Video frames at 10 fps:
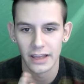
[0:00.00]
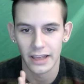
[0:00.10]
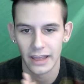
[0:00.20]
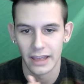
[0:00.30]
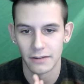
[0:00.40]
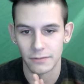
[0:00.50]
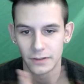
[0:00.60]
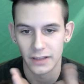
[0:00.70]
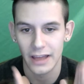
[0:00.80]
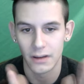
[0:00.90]
and for
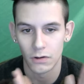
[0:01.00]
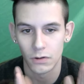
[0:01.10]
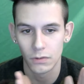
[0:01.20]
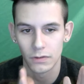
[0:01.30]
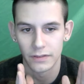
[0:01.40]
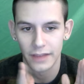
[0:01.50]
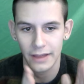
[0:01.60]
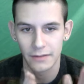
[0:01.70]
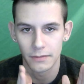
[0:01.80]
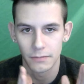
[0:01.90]
that whole
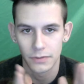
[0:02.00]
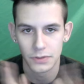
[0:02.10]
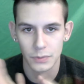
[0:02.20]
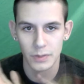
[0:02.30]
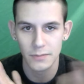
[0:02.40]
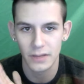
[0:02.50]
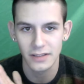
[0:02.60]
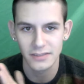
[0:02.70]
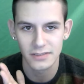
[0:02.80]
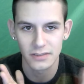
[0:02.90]
that three
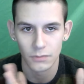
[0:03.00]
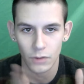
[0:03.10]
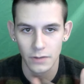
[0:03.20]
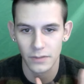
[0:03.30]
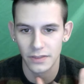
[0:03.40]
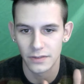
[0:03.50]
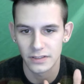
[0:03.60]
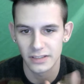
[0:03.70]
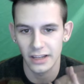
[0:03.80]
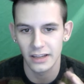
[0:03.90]
months, one month of
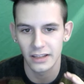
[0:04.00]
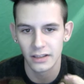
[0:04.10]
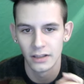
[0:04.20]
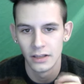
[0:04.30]
us dating,